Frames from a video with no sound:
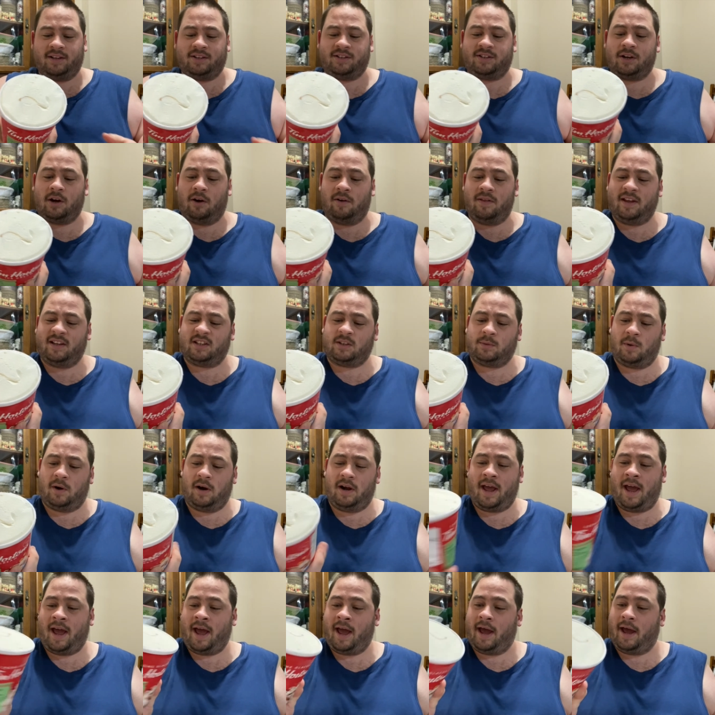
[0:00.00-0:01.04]
So this one
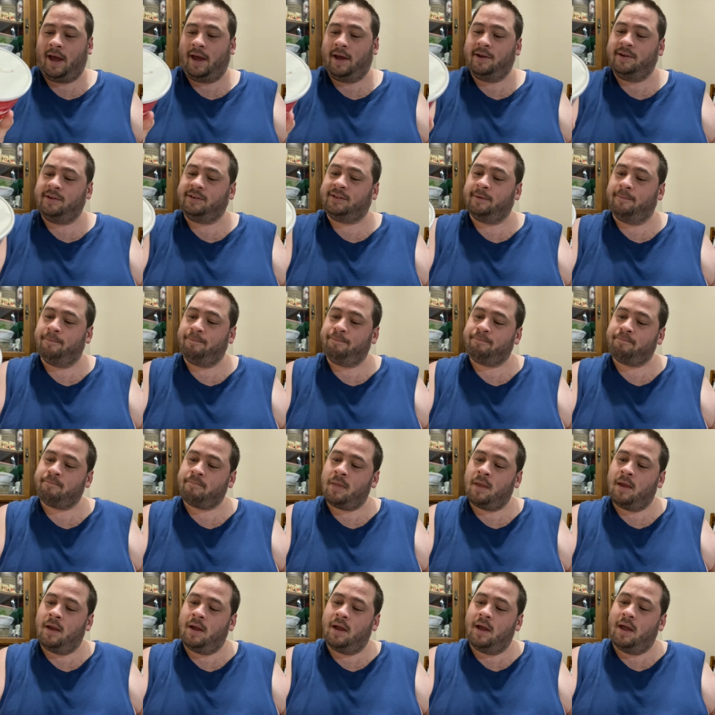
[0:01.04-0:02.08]
has
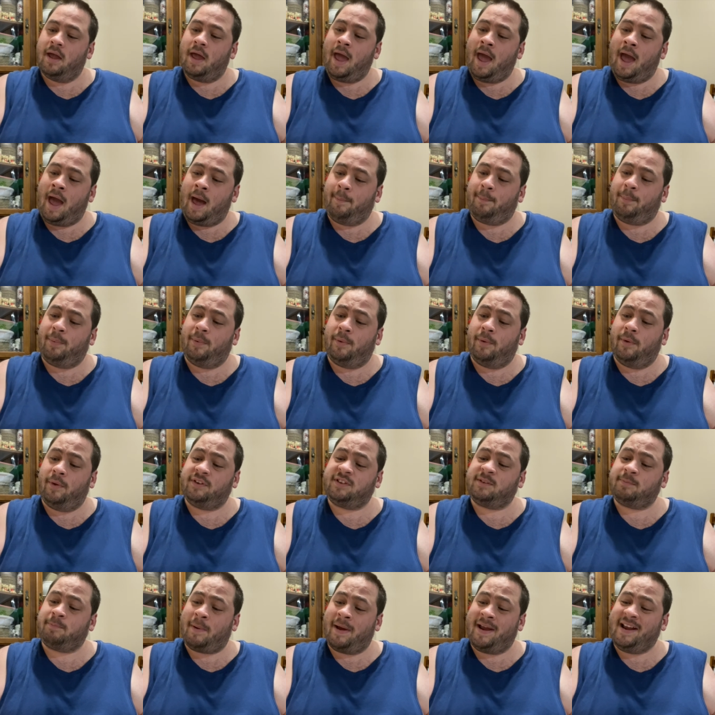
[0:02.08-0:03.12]
apple
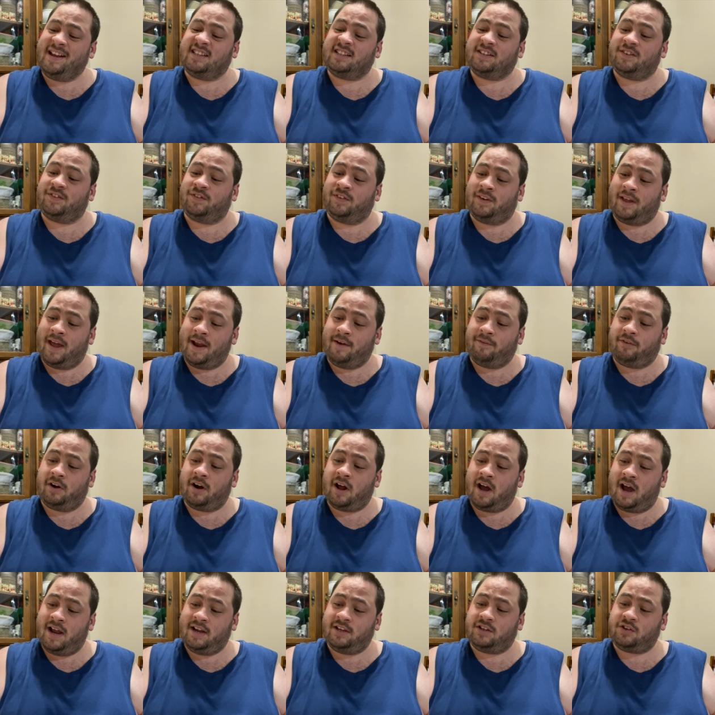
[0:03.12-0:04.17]
spice
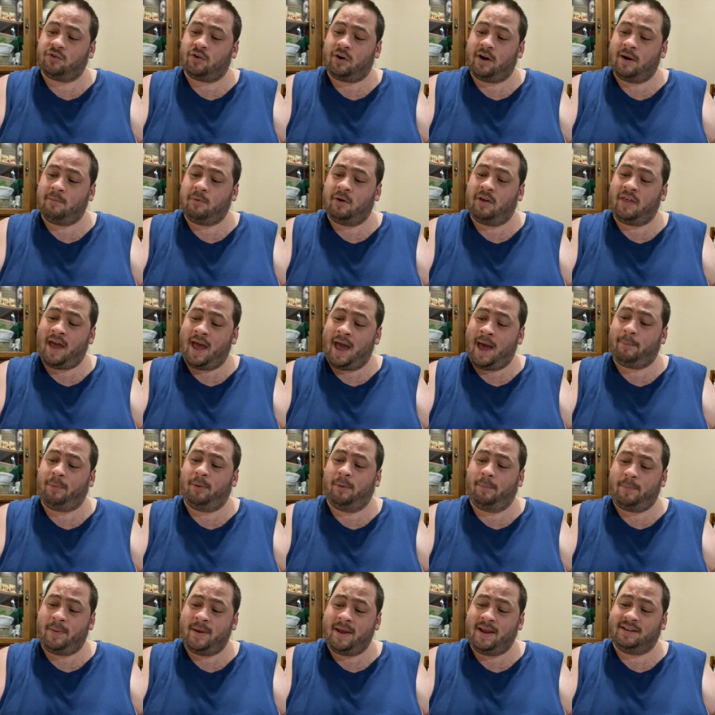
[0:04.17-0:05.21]
flavored ice cream with
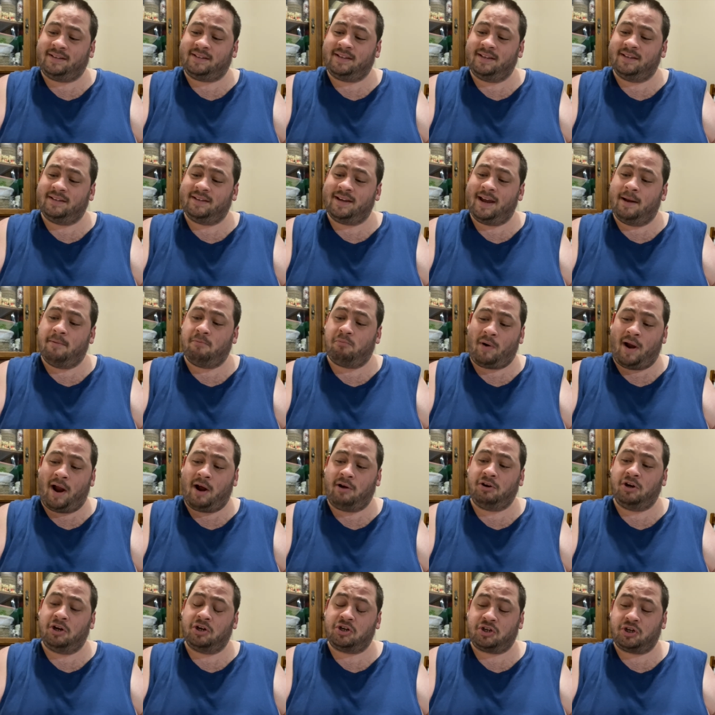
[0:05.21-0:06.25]
apple pieces and
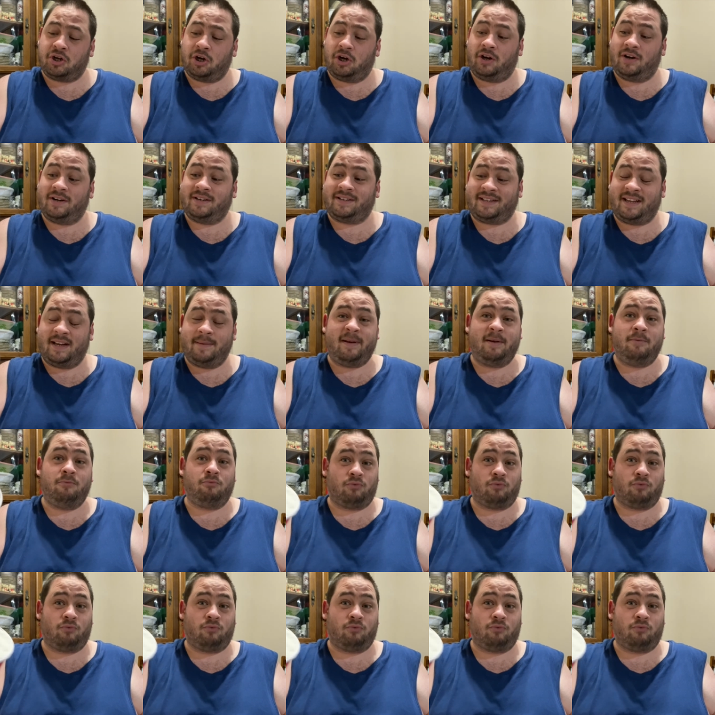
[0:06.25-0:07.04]
brown sugar cinnamon